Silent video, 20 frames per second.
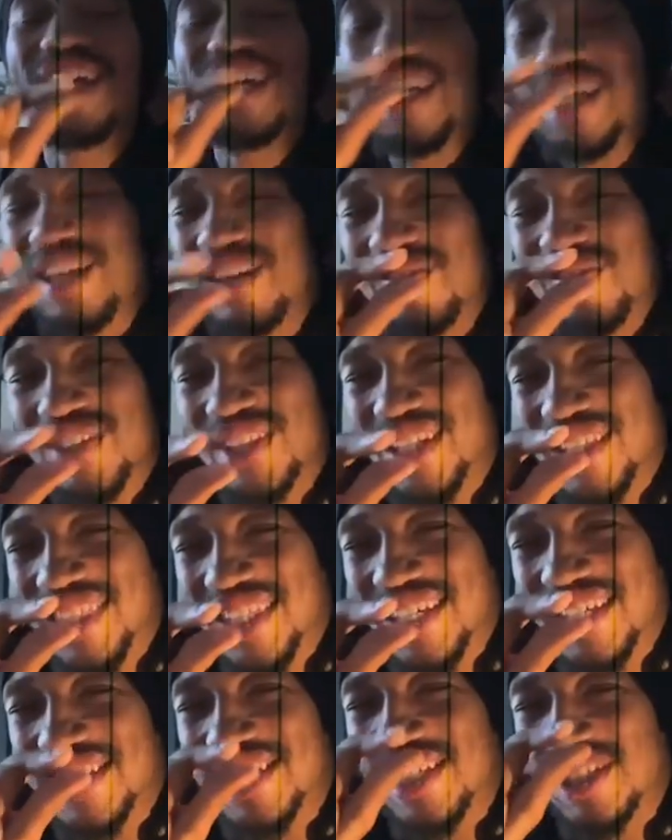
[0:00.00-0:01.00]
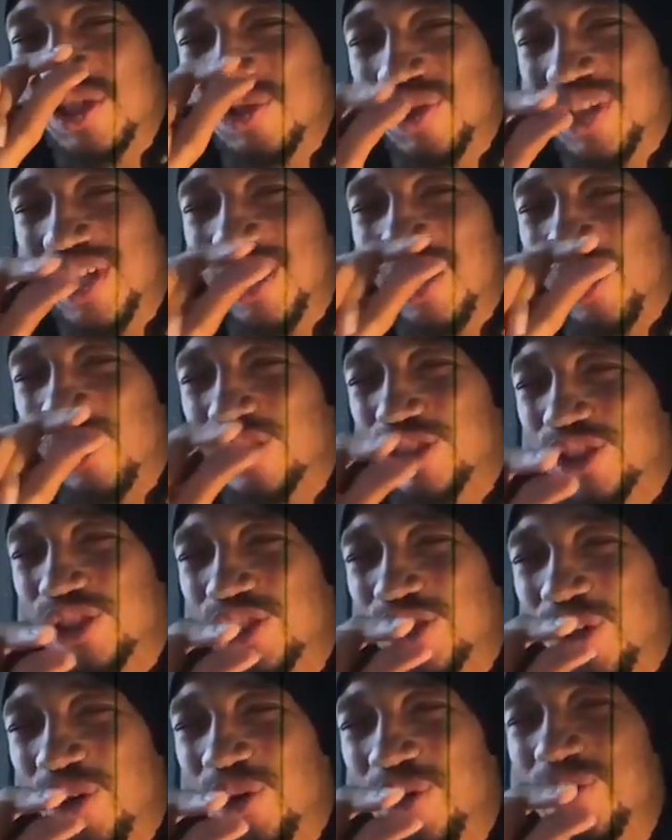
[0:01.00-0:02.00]
even the things that you think are
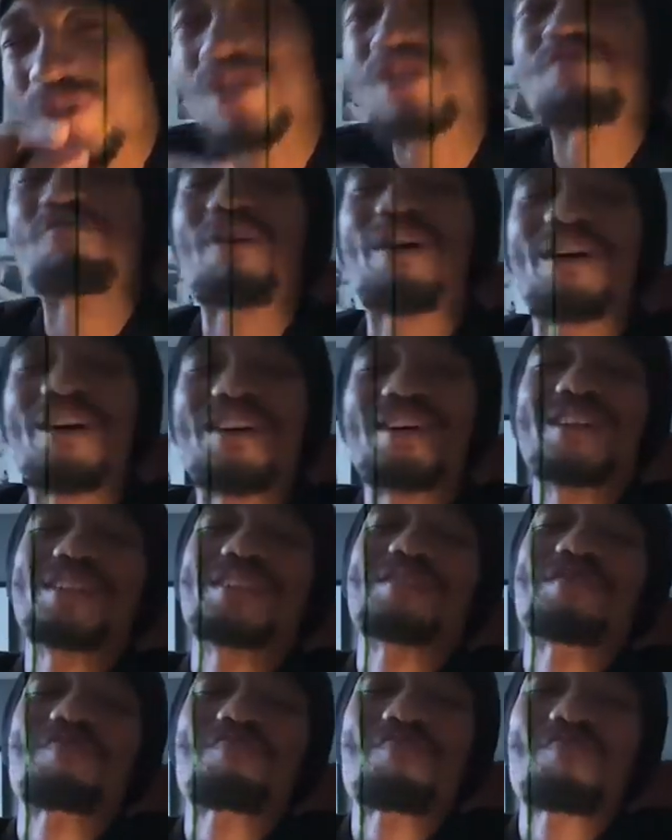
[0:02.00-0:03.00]
so small,